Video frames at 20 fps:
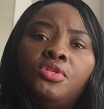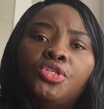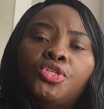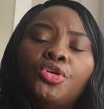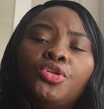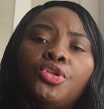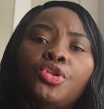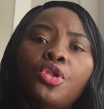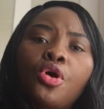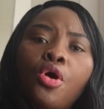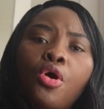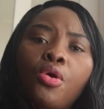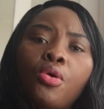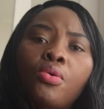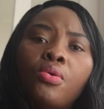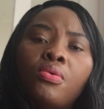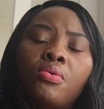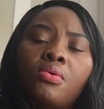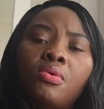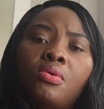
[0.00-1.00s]
to
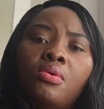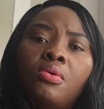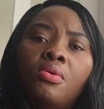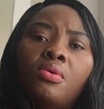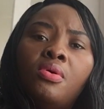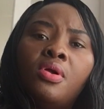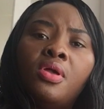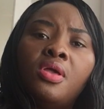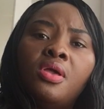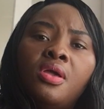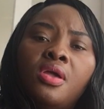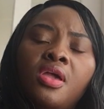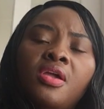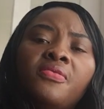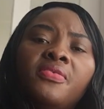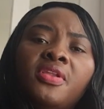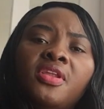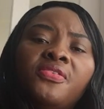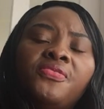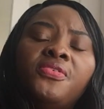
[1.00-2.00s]
know,
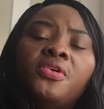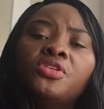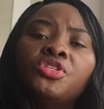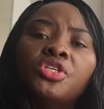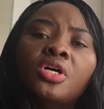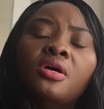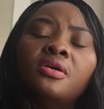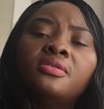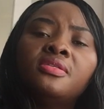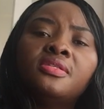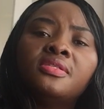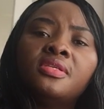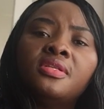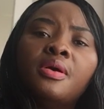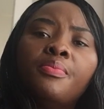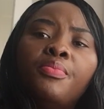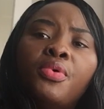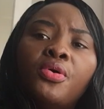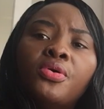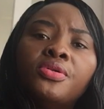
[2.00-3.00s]
even if your child is
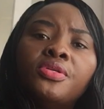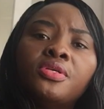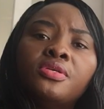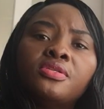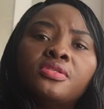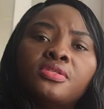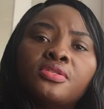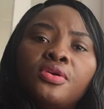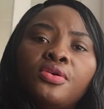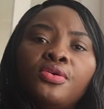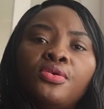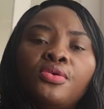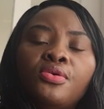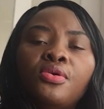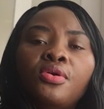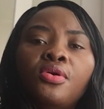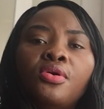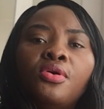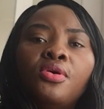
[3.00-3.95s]
in a boarding school,